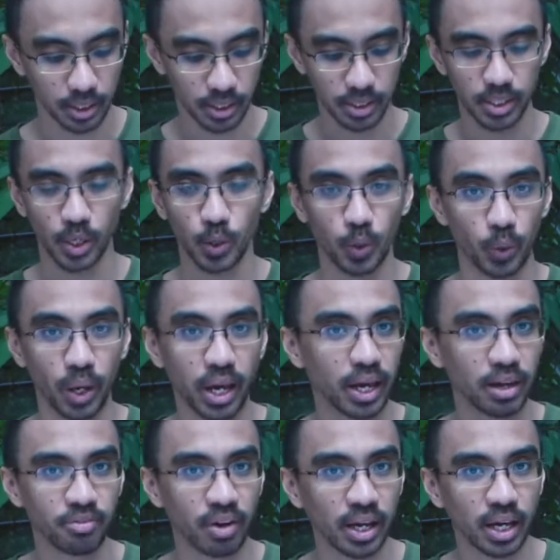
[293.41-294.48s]
So
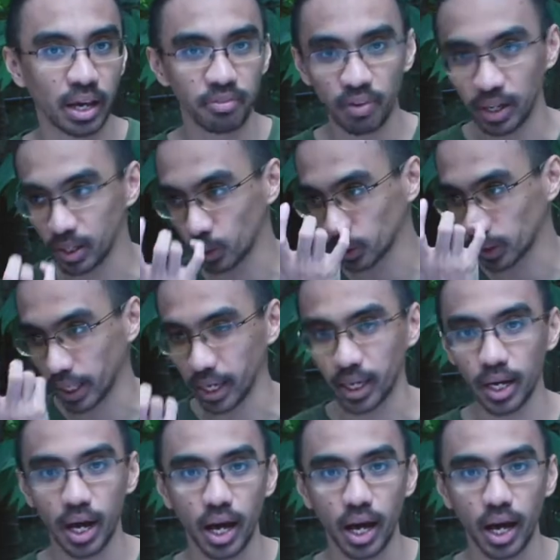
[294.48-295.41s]
if I don't like